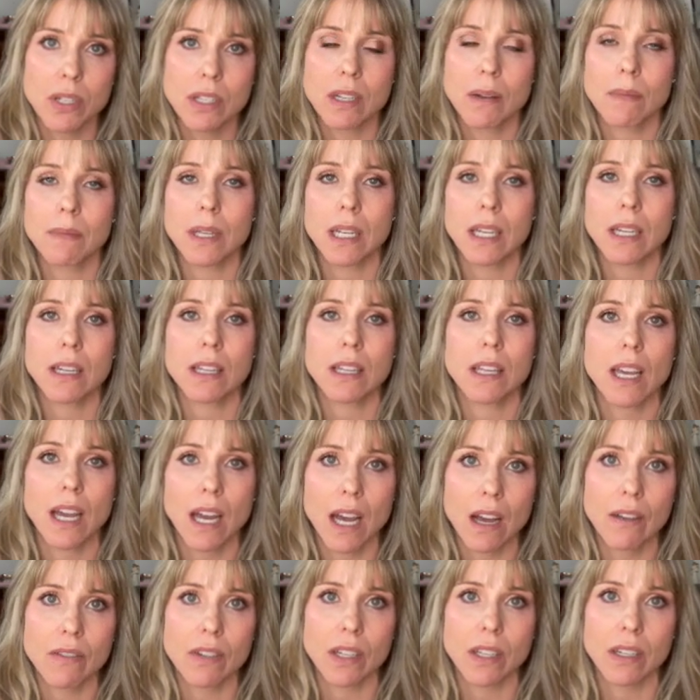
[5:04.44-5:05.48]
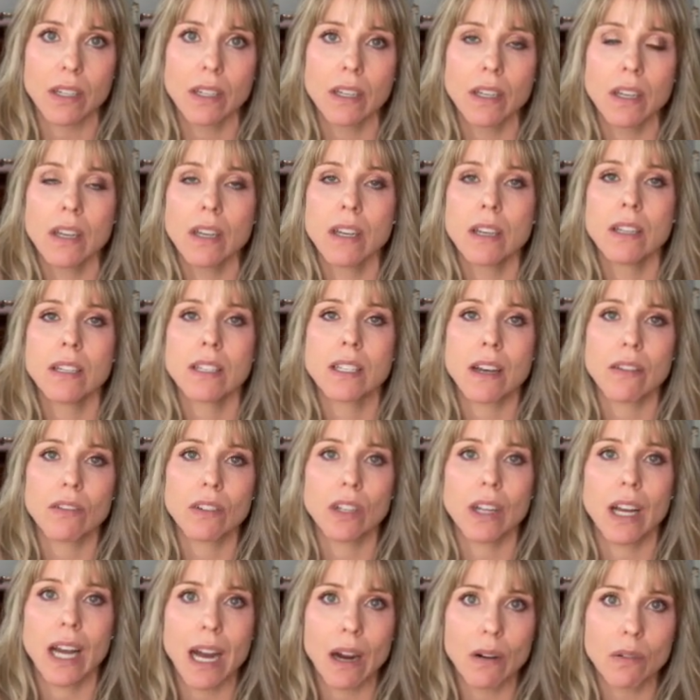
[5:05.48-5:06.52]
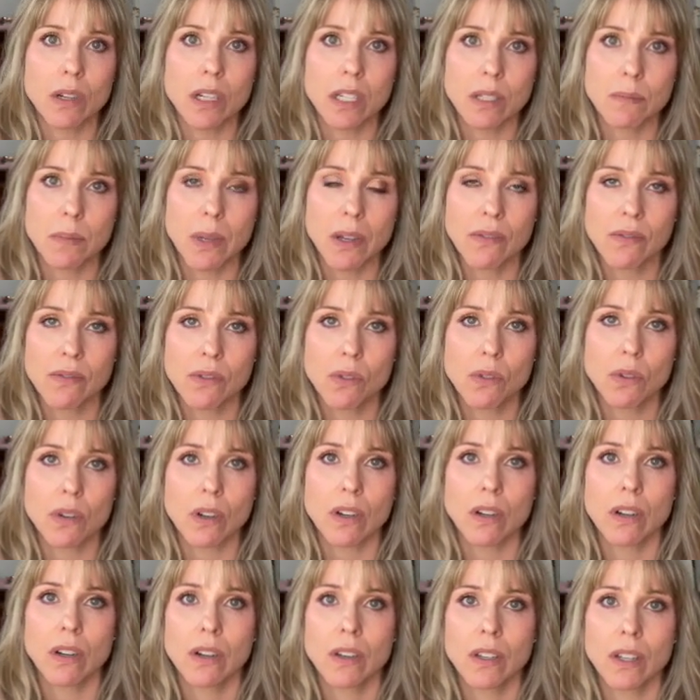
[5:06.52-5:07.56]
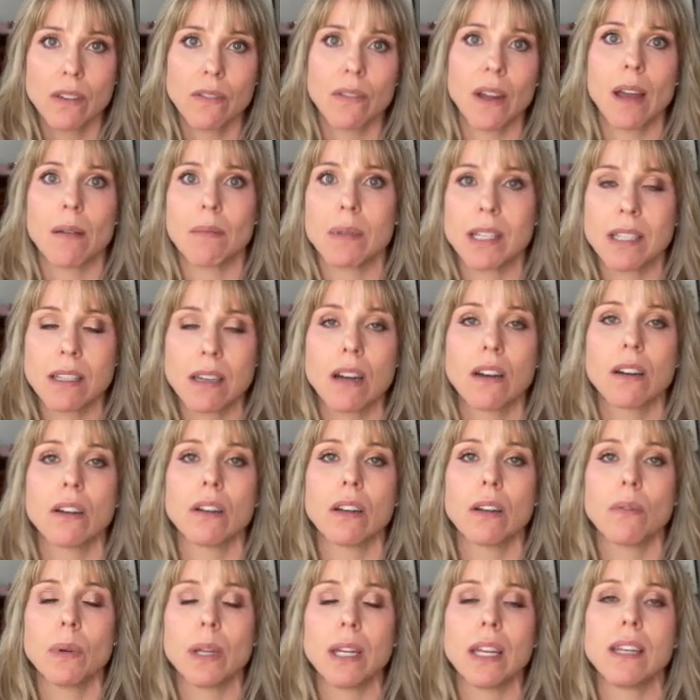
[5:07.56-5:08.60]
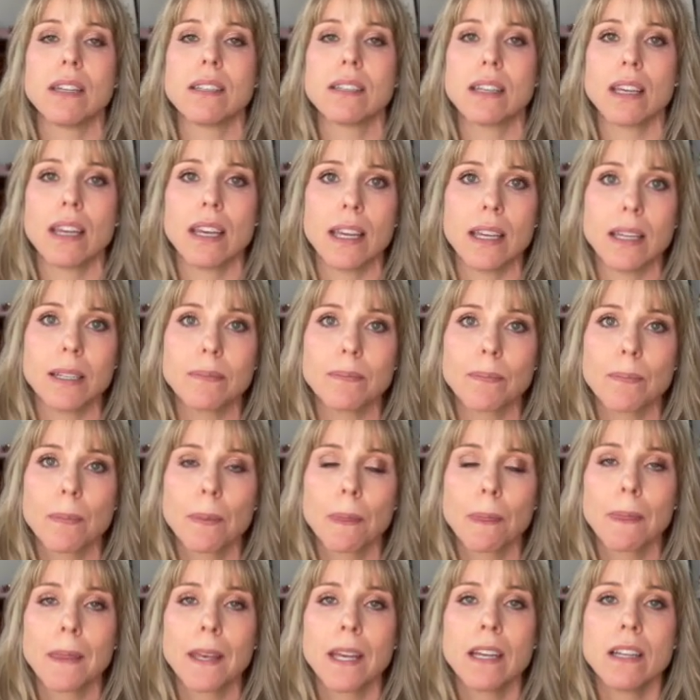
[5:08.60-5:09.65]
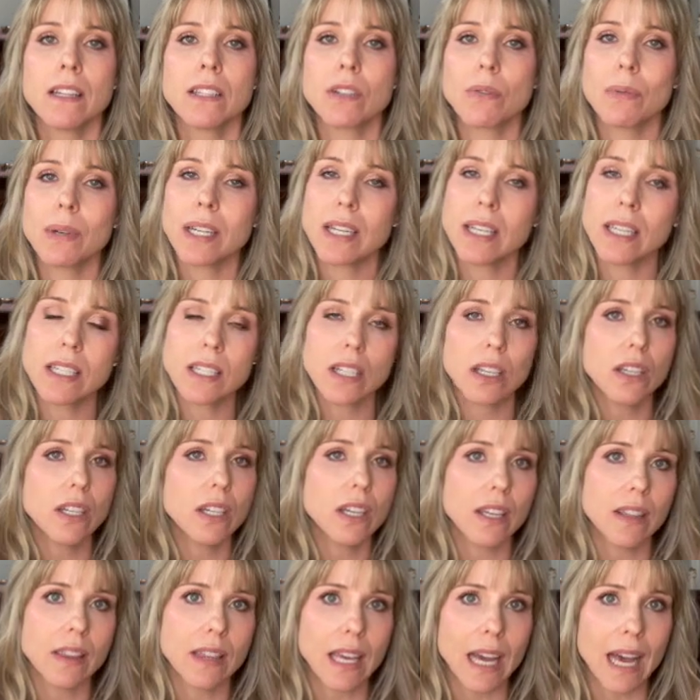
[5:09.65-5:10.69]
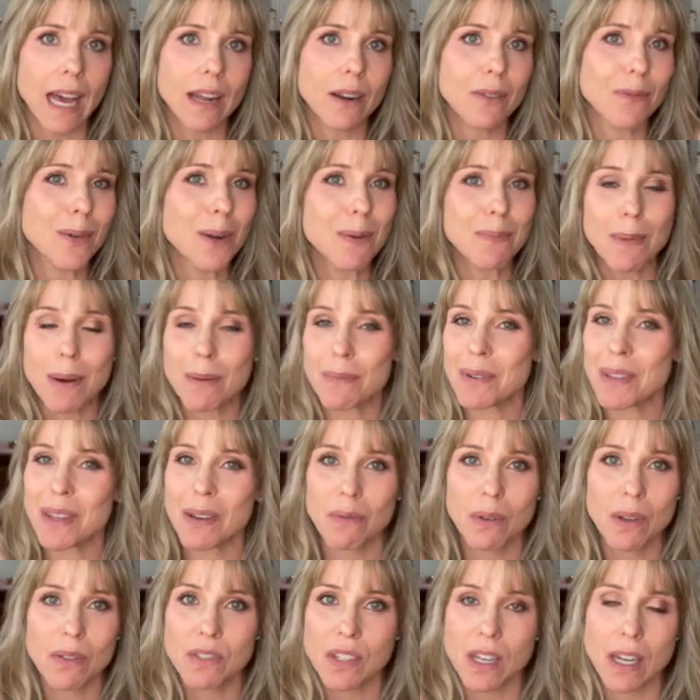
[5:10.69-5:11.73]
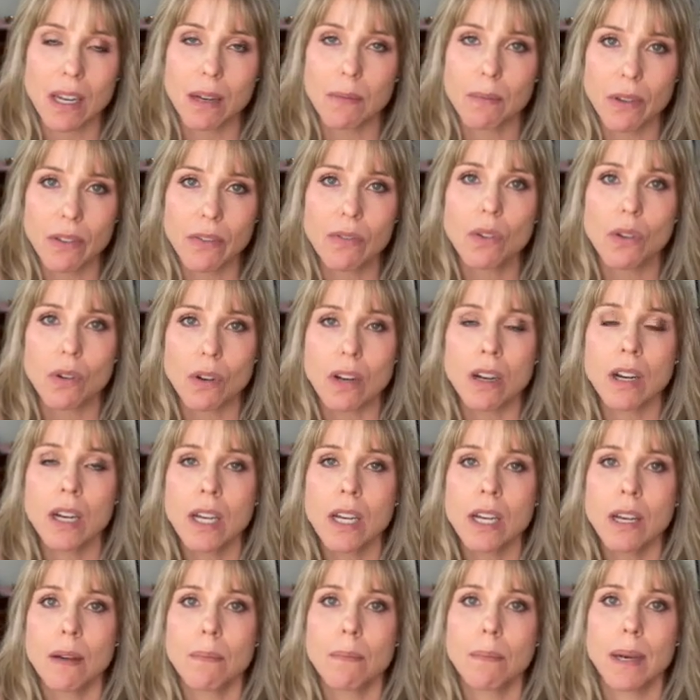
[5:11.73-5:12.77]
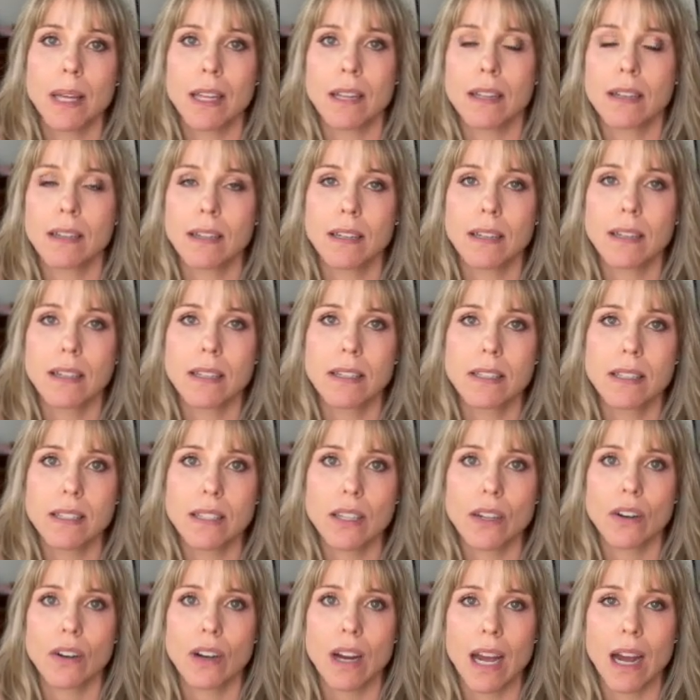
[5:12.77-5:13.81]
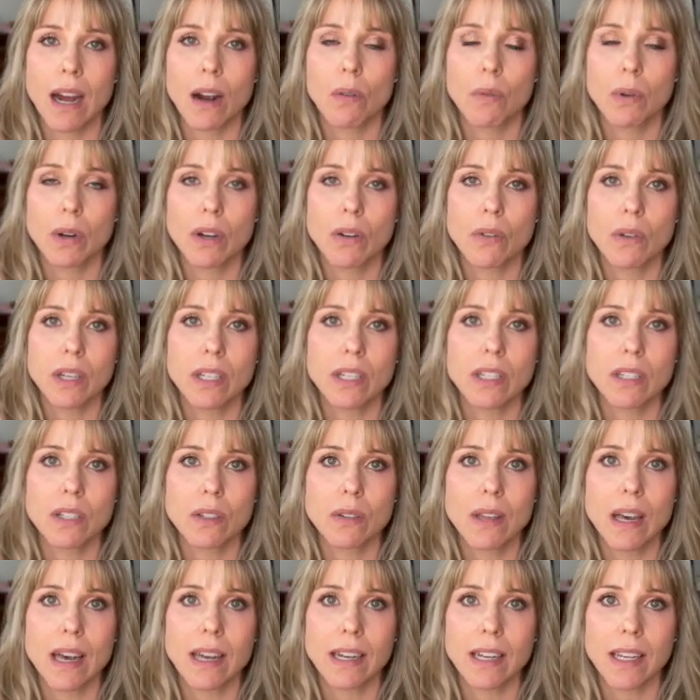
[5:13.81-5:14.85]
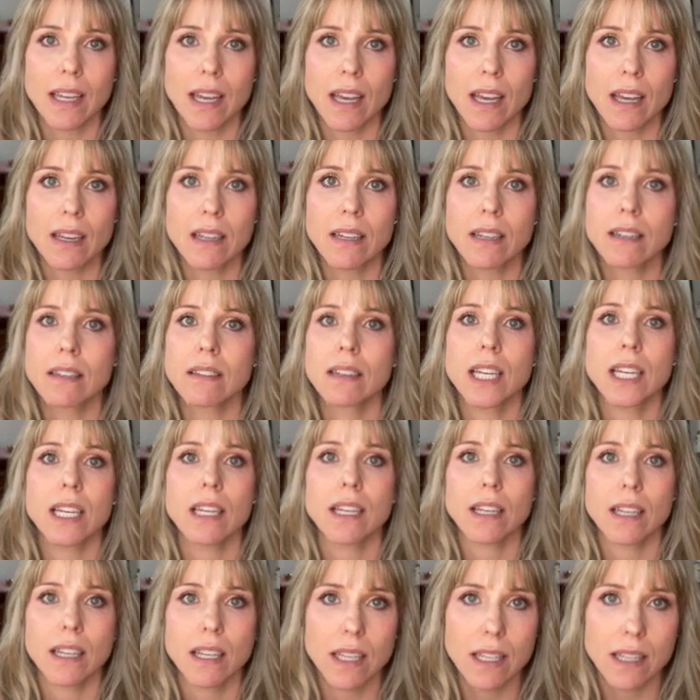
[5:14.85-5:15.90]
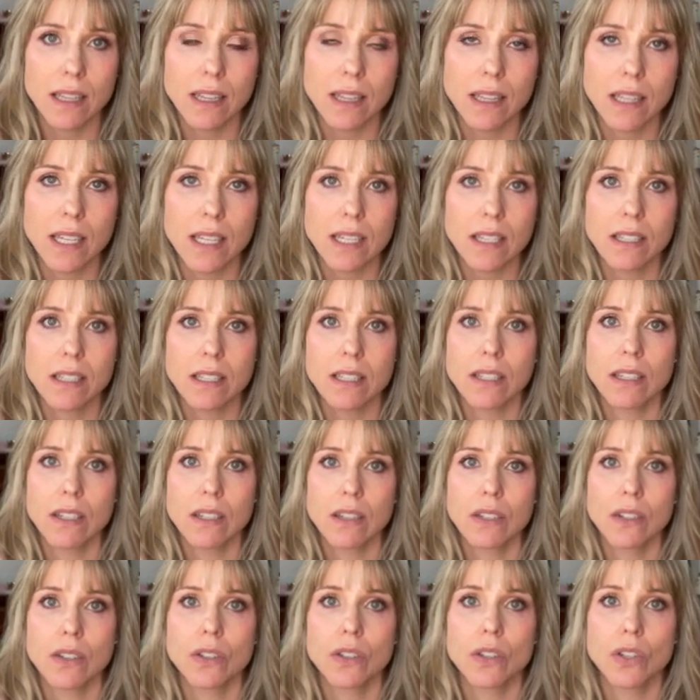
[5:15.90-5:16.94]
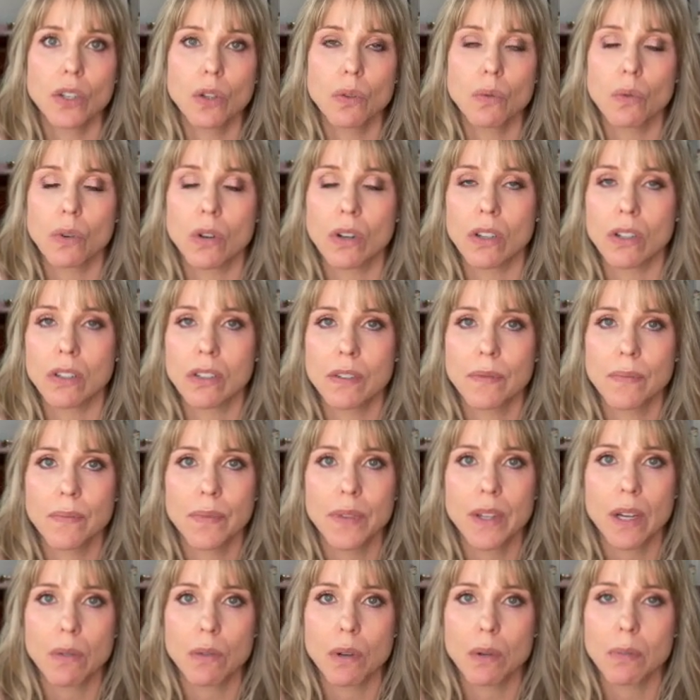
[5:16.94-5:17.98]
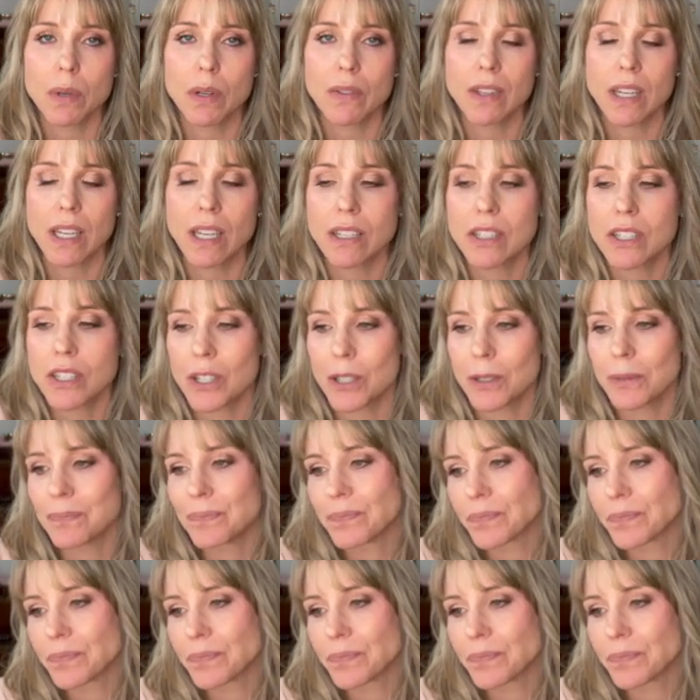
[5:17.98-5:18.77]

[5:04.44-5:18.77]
something into the oven several hours before the family's hungry and we need to eat. So we need to look at that. Remember that we've done it before, but consider how we're going to do that again in this new world that we're moving into.